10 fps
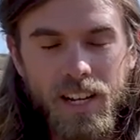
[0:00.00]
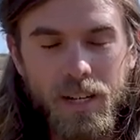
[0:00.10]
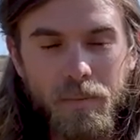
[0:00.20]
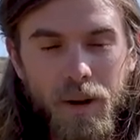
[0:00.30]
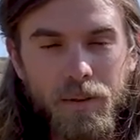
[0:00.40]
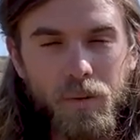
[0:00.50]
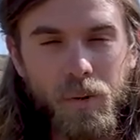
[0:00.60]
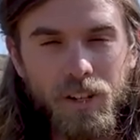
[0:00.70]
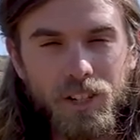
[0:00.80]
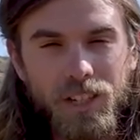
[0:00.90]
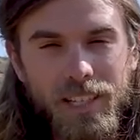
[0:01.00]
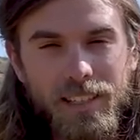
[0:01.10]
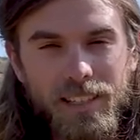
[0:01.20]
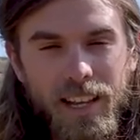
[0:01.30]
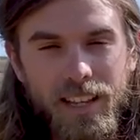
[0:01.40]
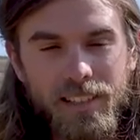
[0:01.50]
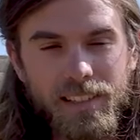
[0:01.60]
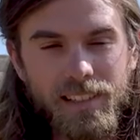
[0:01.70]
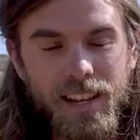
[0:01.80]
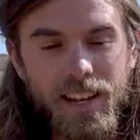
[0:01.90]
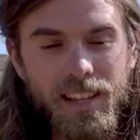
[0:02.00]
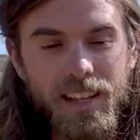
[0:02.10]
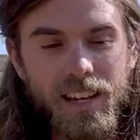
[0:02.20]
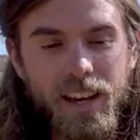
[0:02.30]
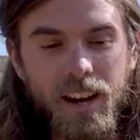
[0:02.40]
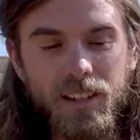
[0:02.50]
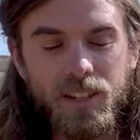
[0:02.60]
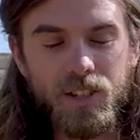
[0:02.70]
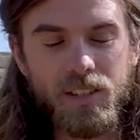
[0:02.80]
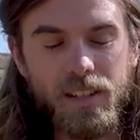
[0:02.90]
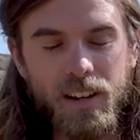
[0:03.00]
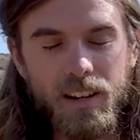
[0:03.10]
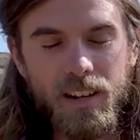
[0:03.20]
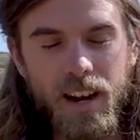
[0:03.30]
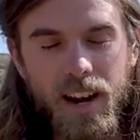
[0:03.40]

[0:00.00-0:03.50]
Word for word: Department of Watershed Science in the Ecology Center.